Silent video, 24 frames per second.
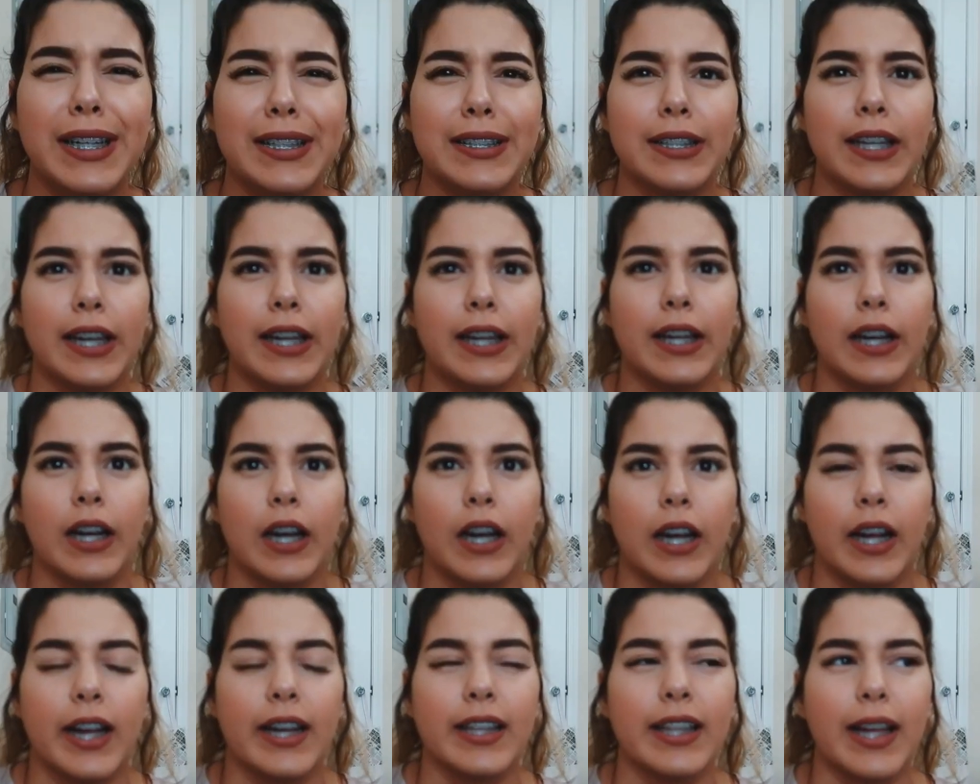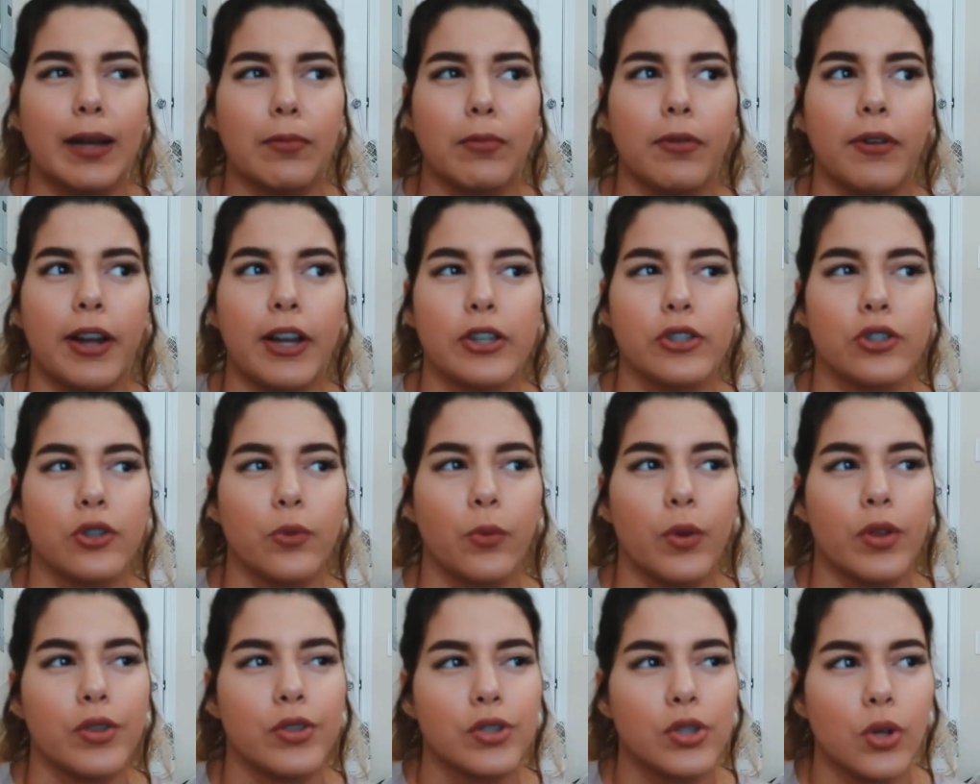is like a
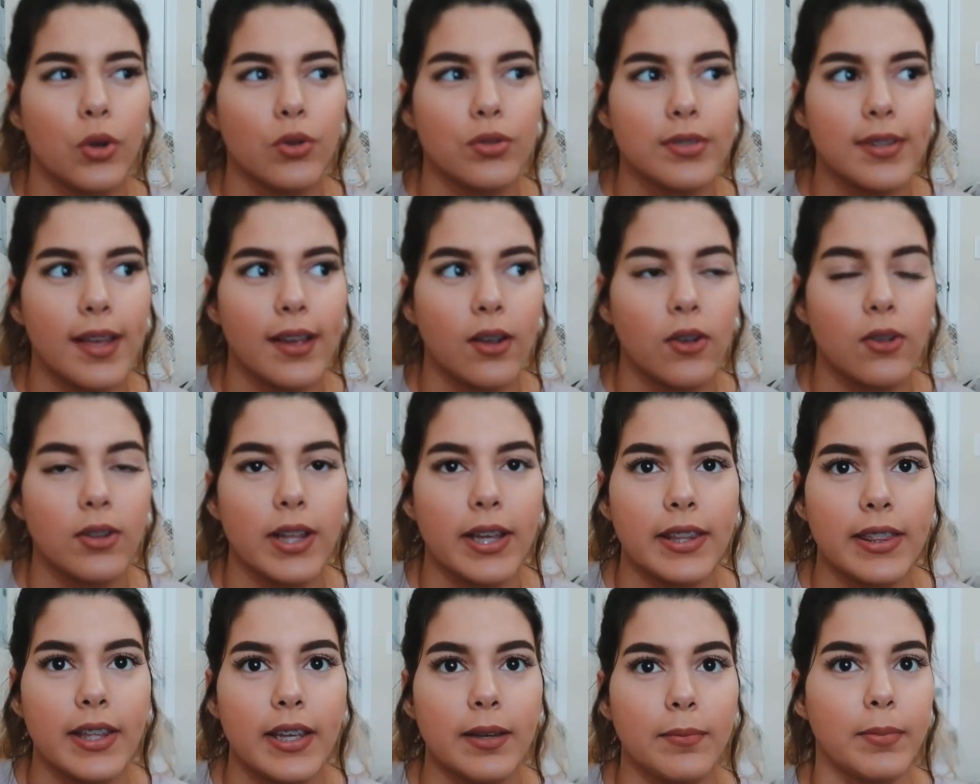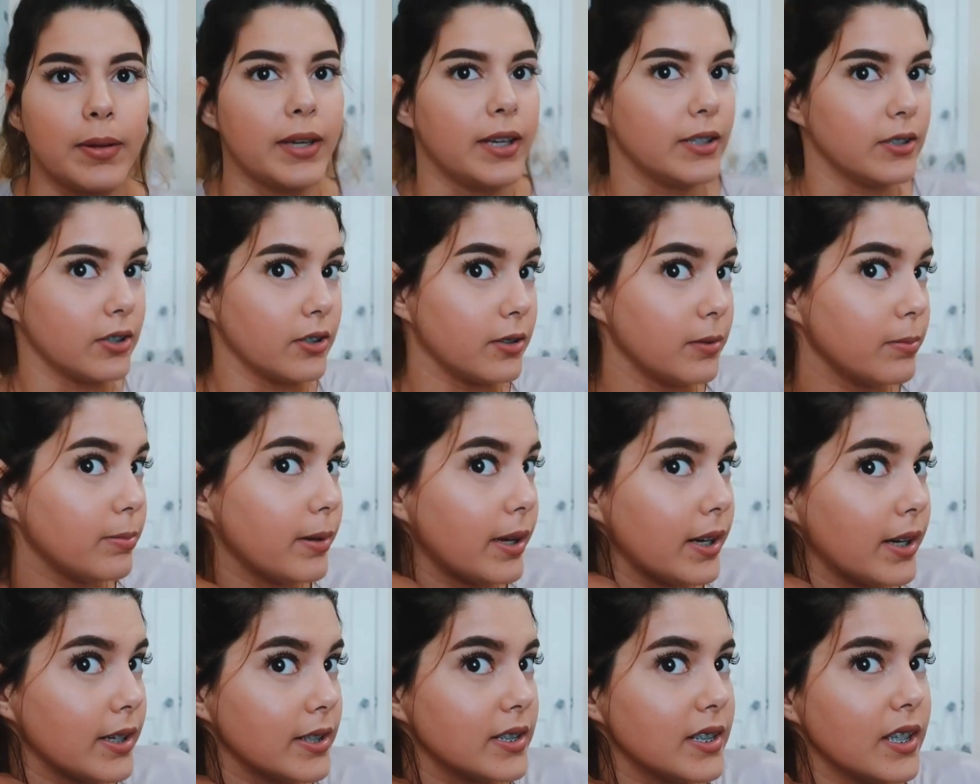collaboration with Soul Cycle, I think, because on the
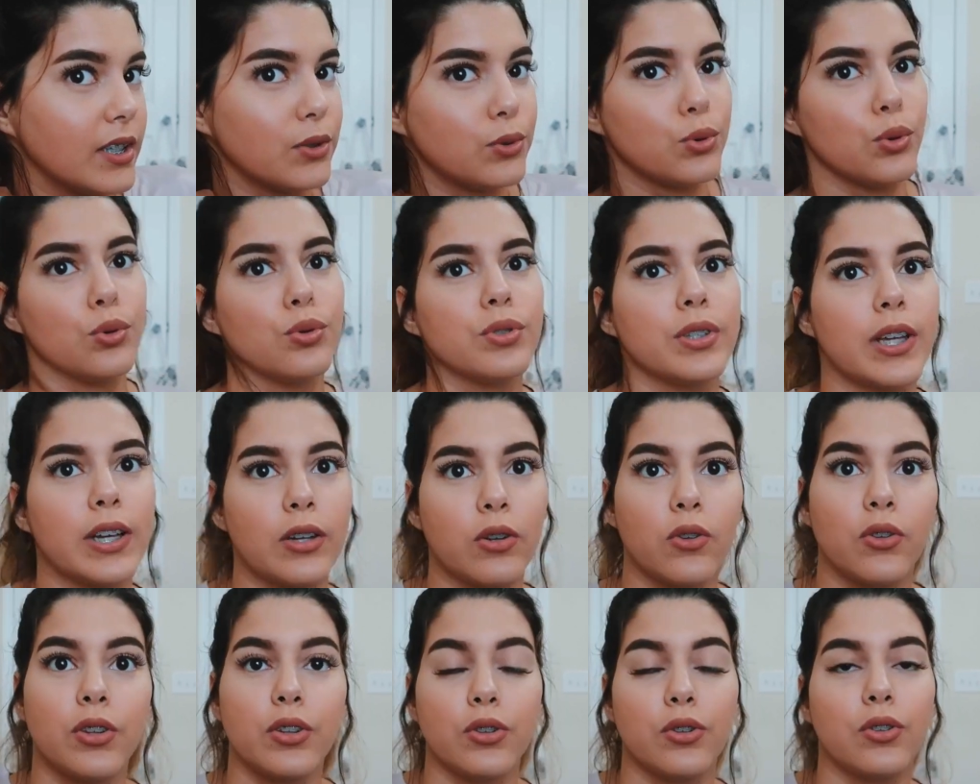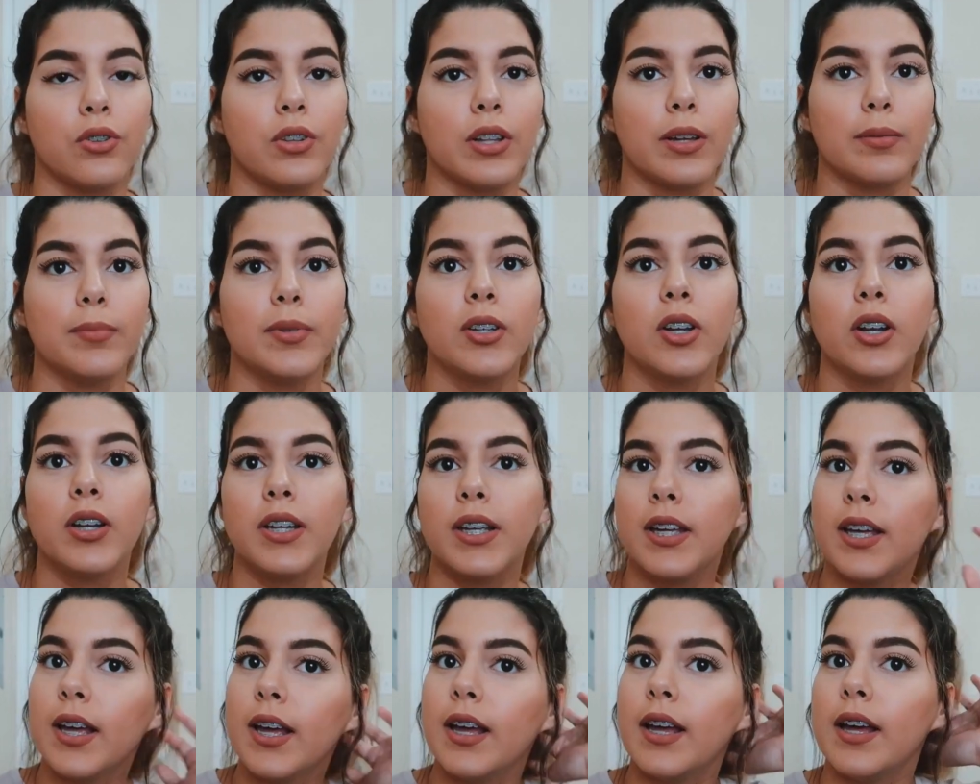back it says Soul Cycle and Lululemon on
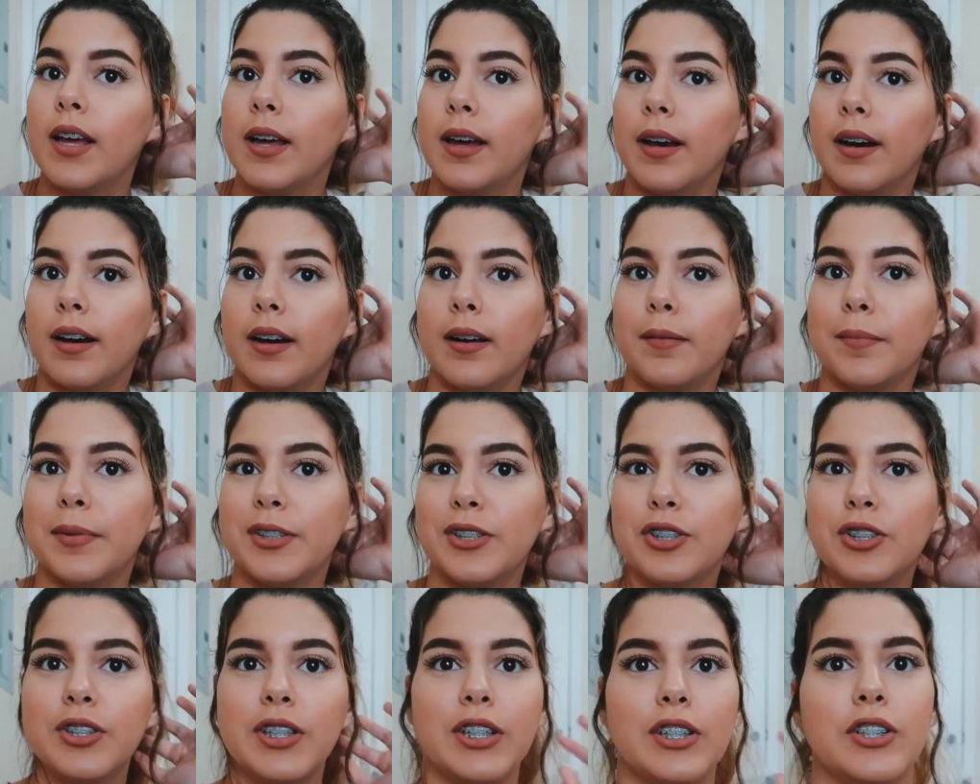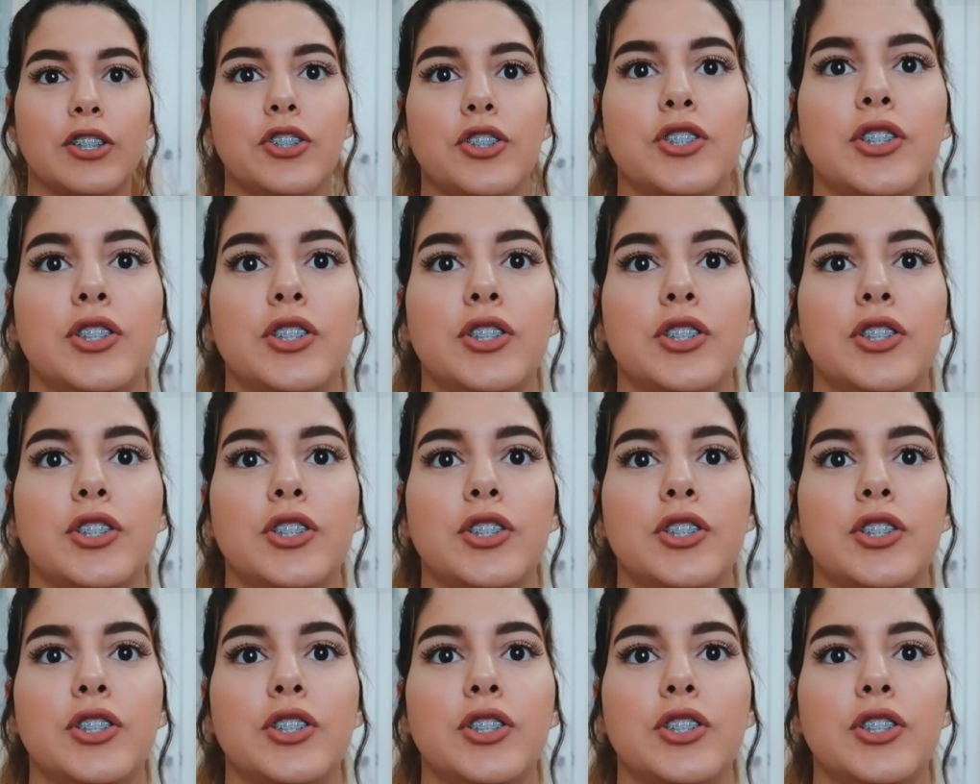it. Um, it's just like the